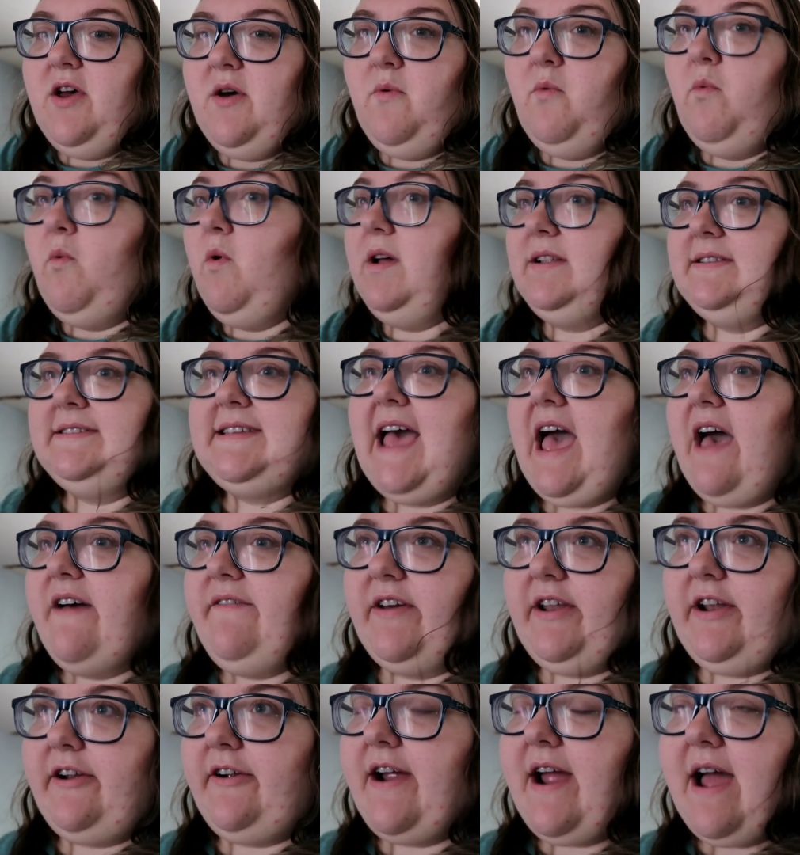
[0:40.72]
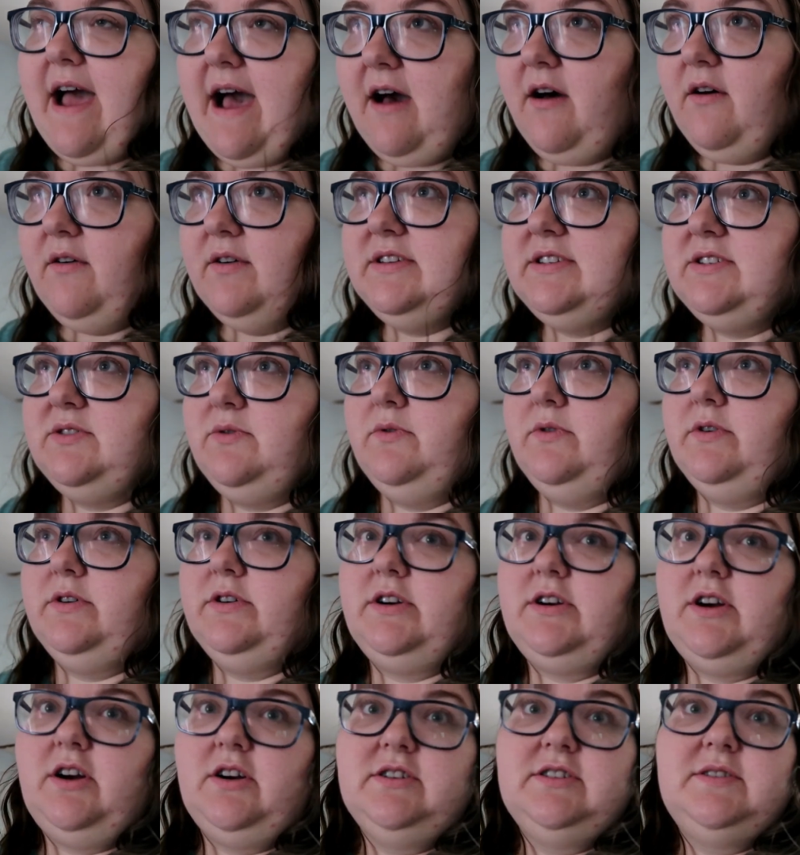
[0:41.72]
want to have at our house
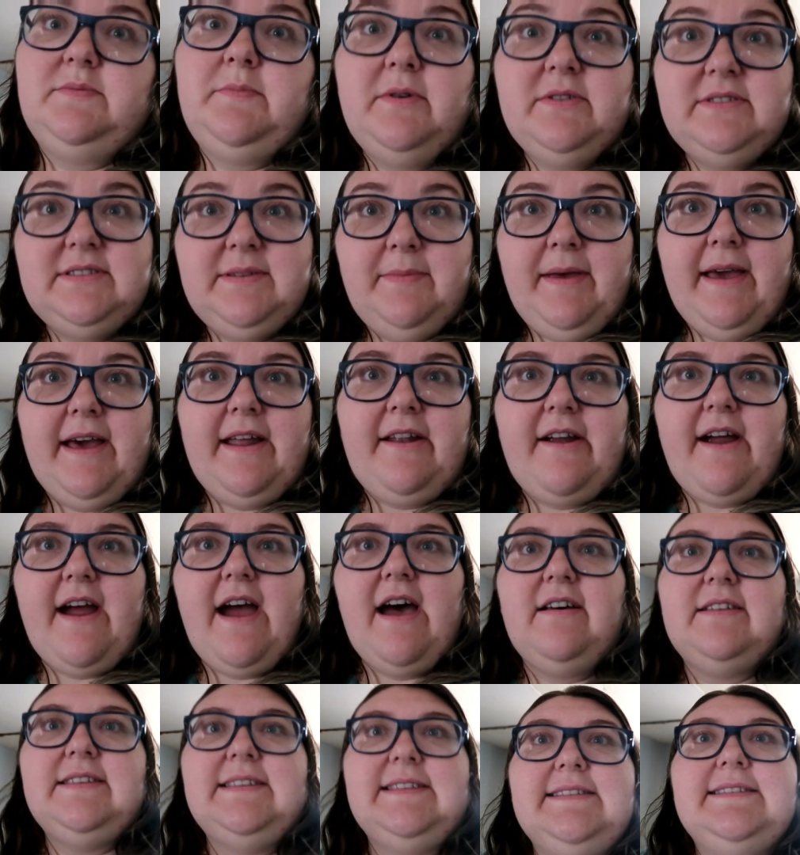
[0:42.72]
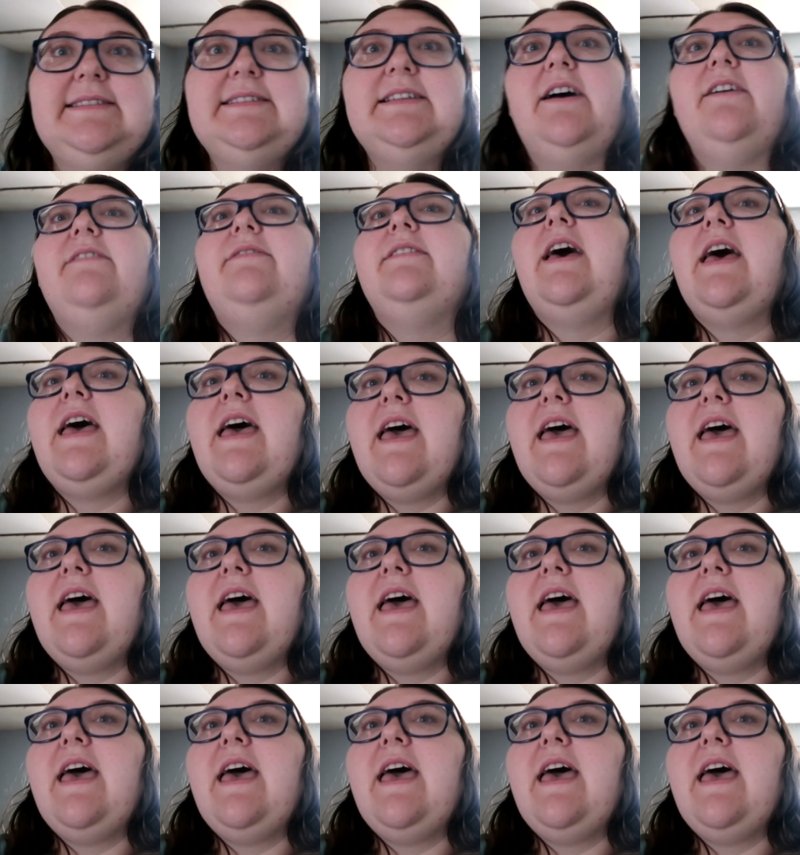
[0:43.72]
or are supposed to be at our house and stuff.